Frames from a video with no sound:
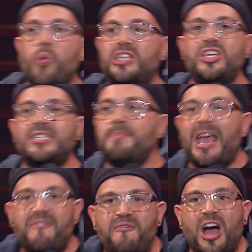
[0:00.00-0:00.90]
which is
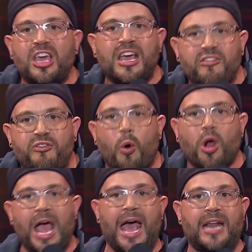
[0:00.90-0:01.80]
my fucking
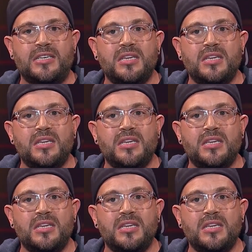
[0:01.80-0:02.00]
forehead.